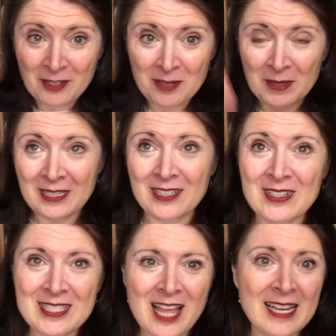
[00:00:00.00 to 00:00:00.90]
in front of me
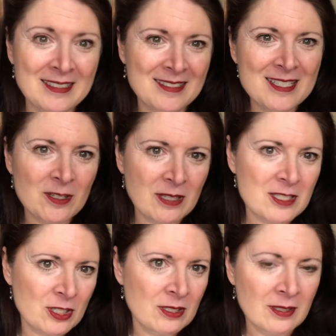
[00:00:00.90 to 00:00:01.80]
here is light, so
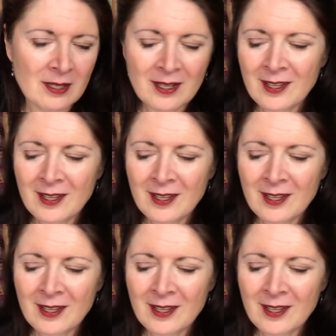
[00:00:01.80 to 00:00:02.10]
that's good.